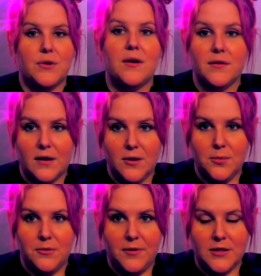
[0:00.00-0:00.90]
healthcare
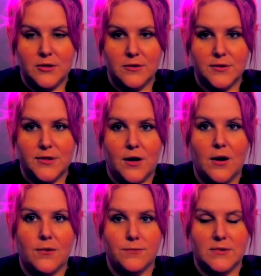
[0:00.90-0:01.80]
professionals
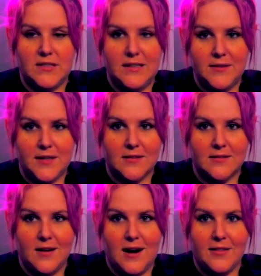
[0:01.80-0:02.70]
are receiving
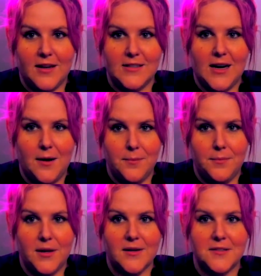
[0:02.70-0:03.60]
at that time,
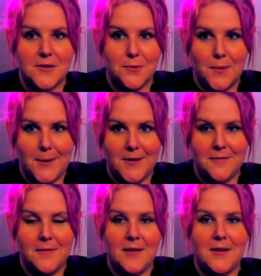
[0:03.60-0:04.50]
because they're women
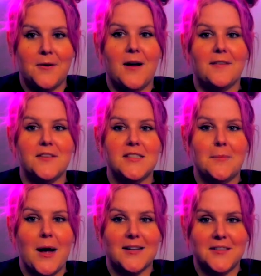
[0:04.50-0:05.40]
and they don't have the
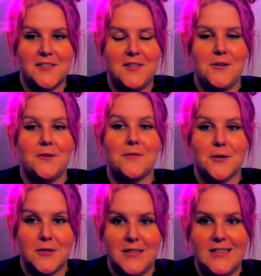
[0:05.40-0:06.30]
same access to
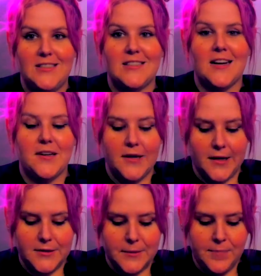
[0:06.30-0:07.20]
universities and.
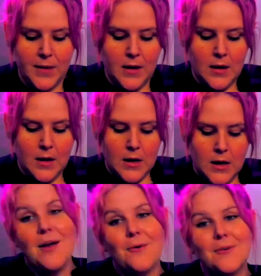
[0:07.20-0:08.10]
It
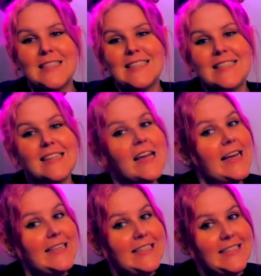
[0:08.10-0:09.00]
wasn't until
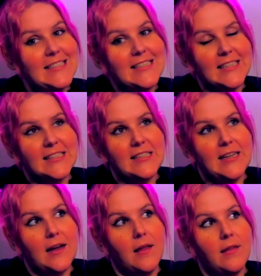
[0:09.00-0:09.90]

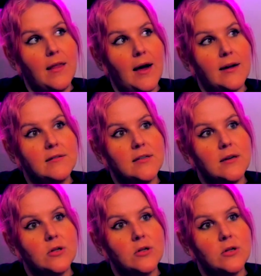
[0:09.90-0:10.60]
1860 that